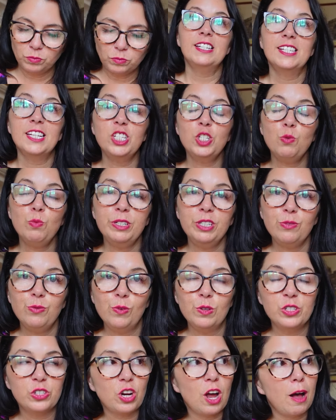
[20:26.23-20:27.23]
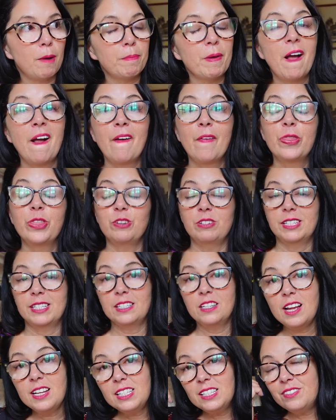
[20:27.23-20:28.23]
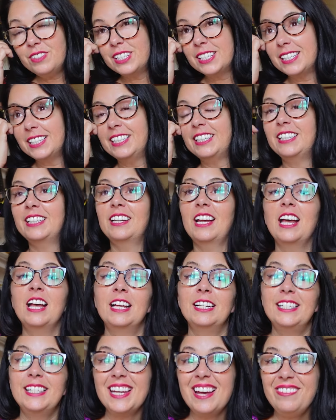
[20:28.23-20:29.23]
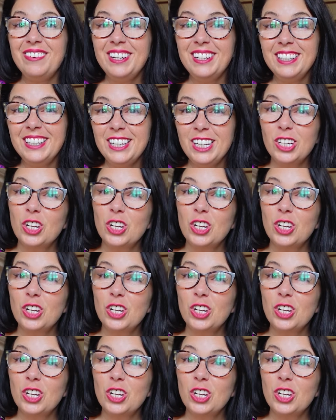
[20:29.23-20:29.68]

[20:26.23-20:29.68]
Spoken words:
Such a wonderful stop. There is lots of seating. Definitely